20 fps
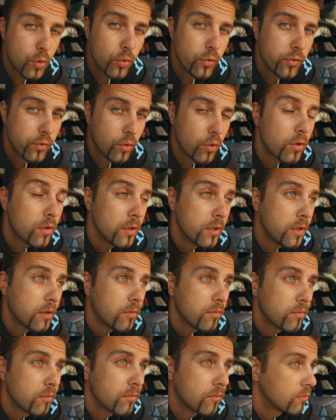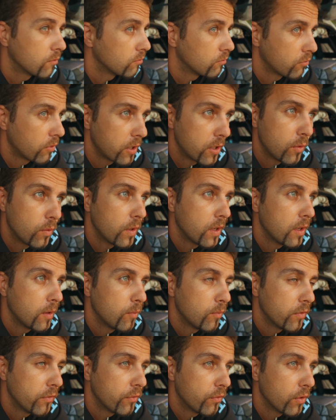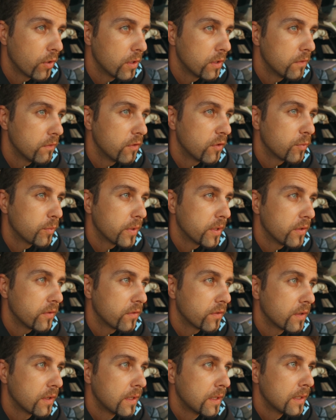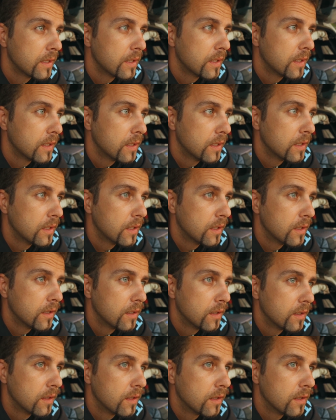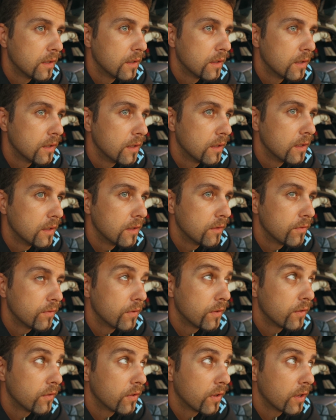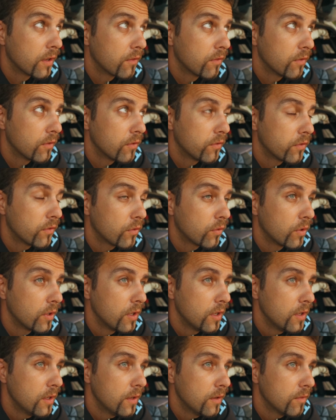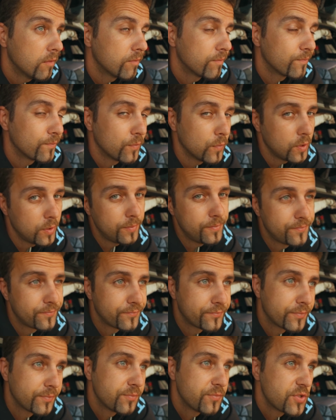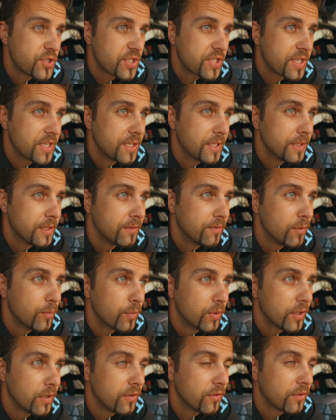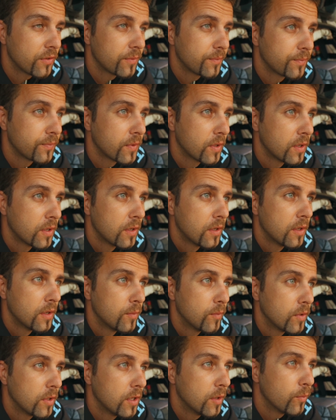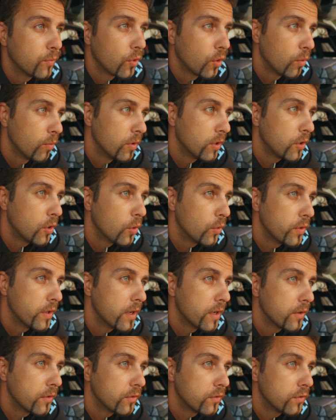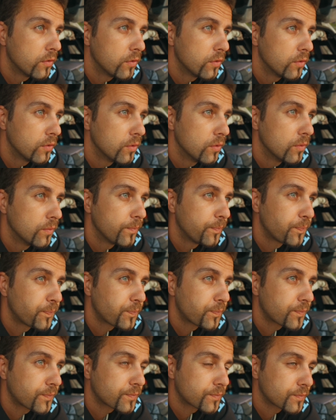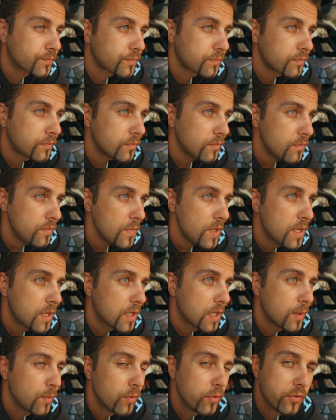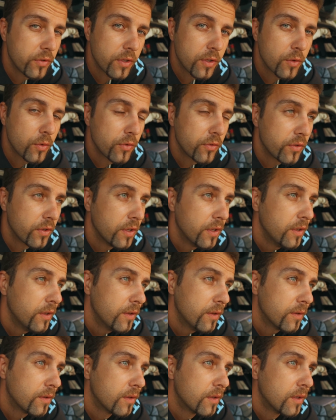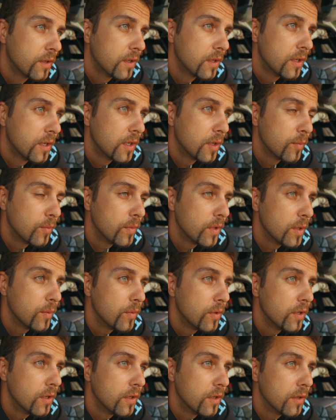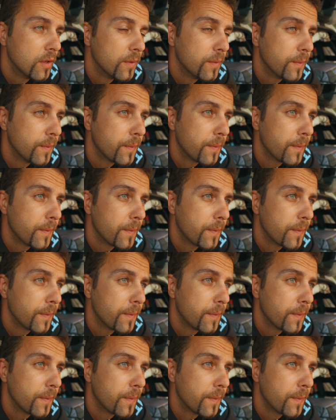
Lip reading: go snorkeling right away before I leave this place. And if it's like it's today, well, I'm just gonna leave the place. I'm gonna probably go down to Cabo San Jose, maybe